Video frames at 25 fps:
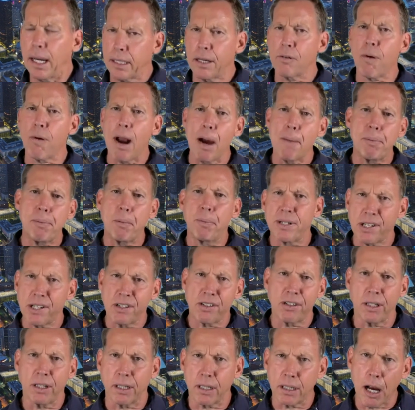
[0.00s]
could wrap up with
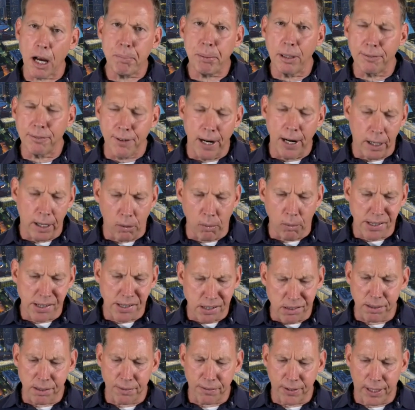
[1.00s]
just a couple of final
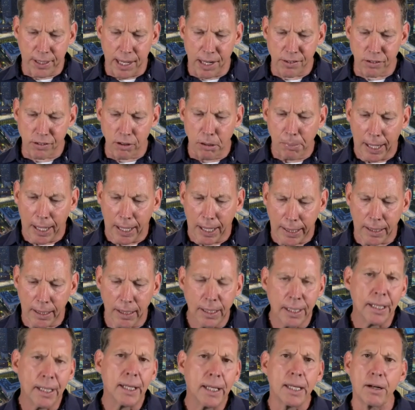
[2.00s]
questions, if you guys don't mind.
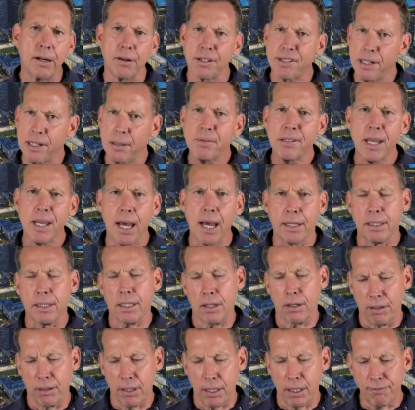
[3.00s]
It seems that,
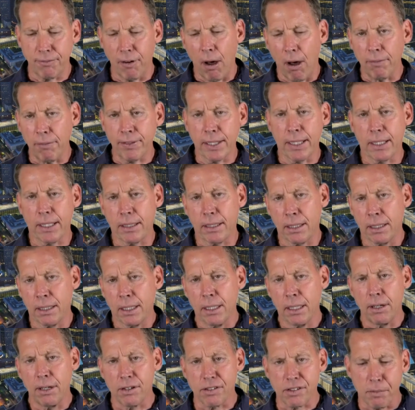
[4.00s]
involving
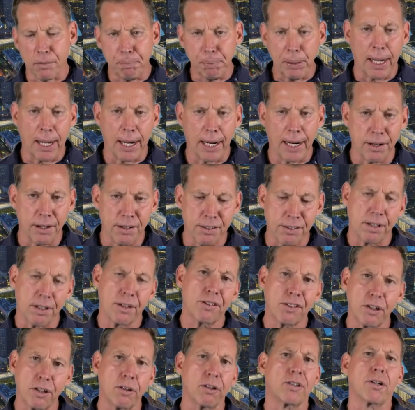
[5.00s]
your suppliers in the
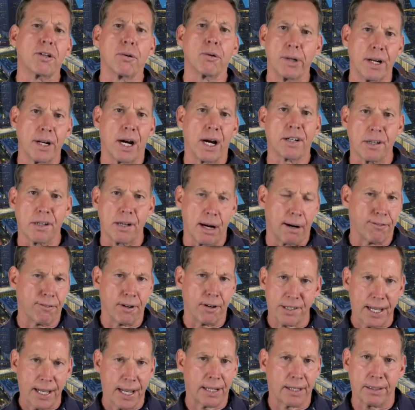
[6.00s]
CO2 reduction
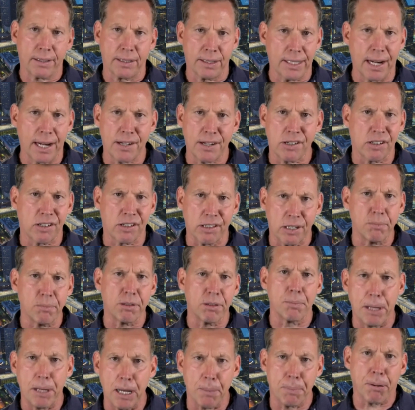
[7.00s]
efforts, that just seems
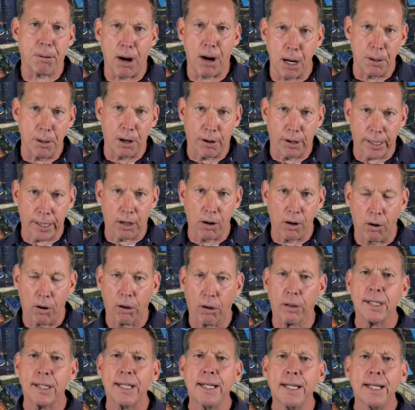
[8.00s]
to be a primary
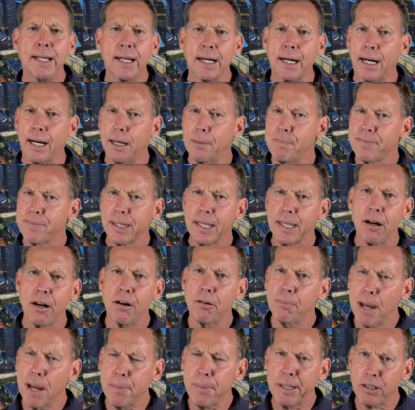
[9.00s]
goal.
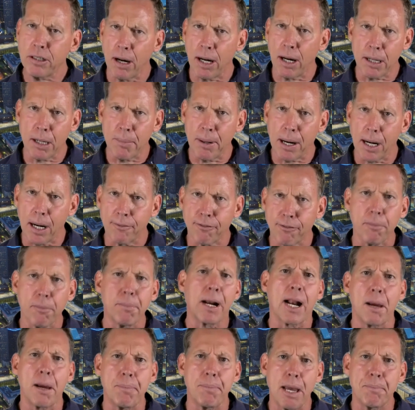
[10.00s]
Maybe talk about it from
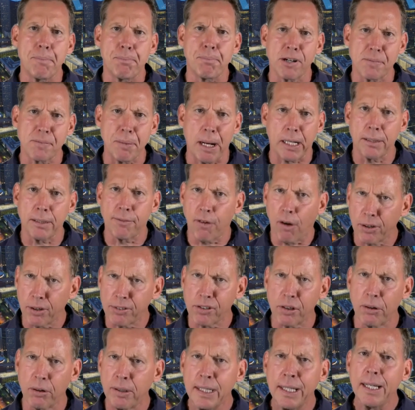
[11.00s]
an IBM perspective
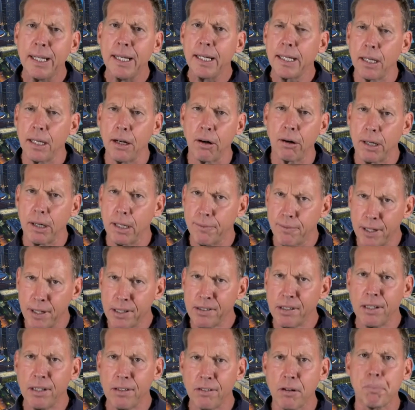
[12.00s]
also.
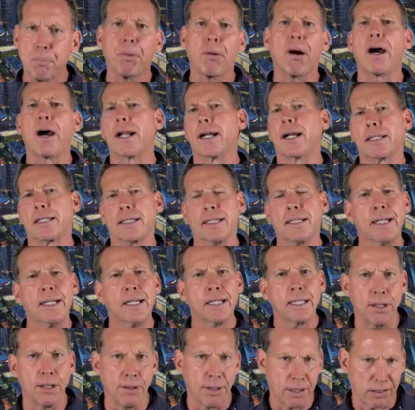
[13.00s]
Envisi is the product,
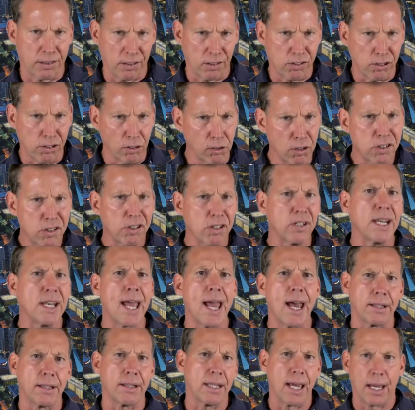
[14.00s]
it's a solution
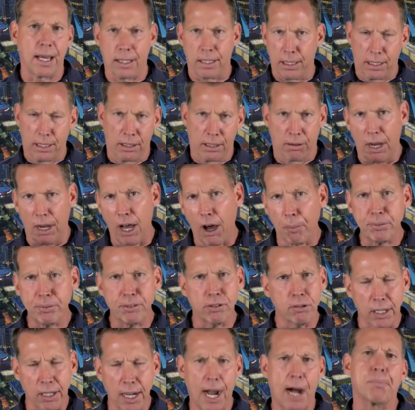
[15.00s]
that helps
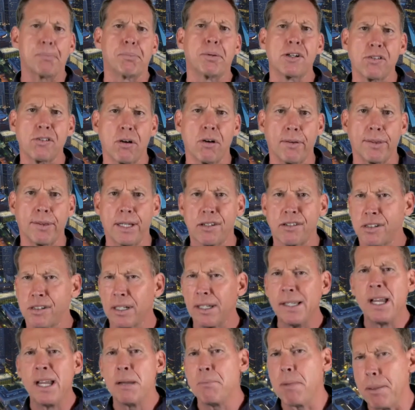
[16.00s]
to accomplish all this.
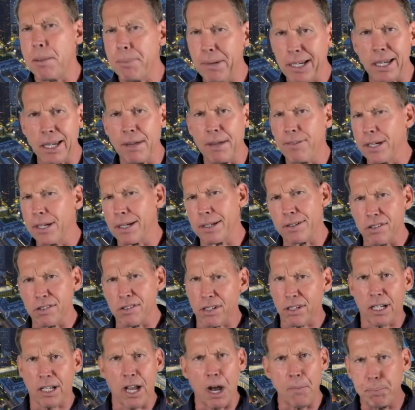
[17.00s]
Maybe give you
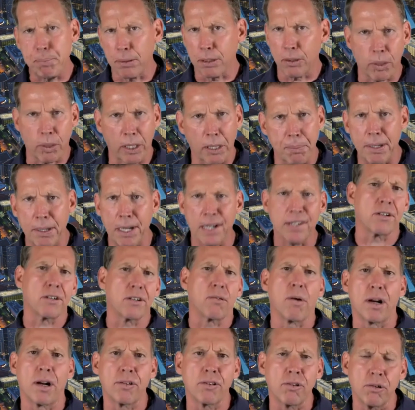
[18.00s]
just a couple of quick minutes to
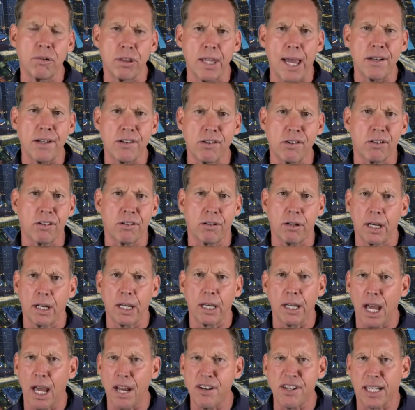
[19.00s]
run through that, just to
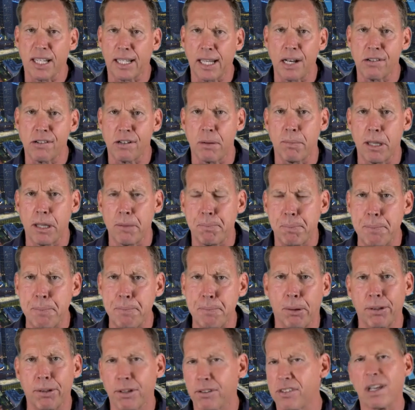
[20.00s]
educate some of the
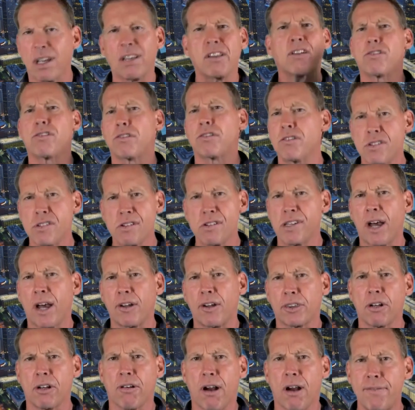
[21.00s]
people. There's other solutions
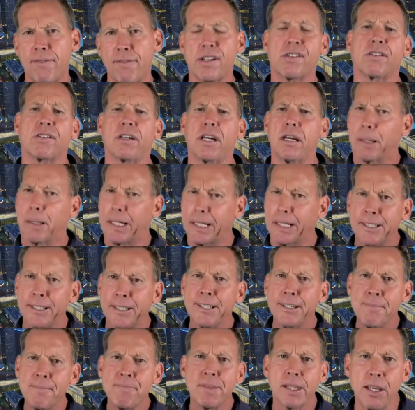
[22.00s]
out there, obviously, but
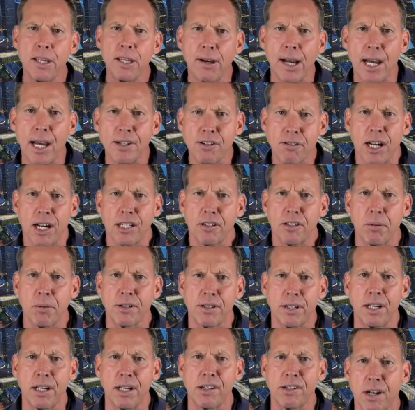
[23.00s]
you guys are
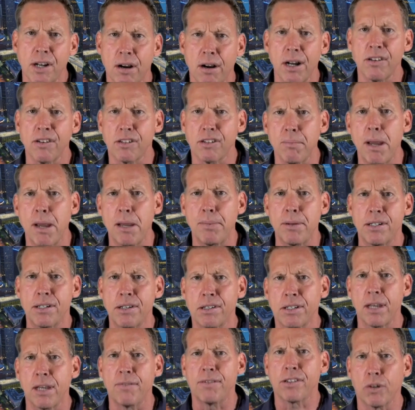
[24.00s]
experts on this area, so maybe
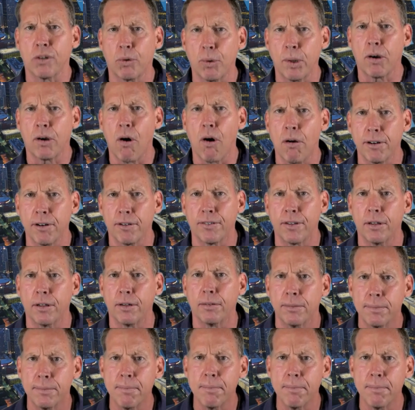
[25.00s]
just give us a quick overview.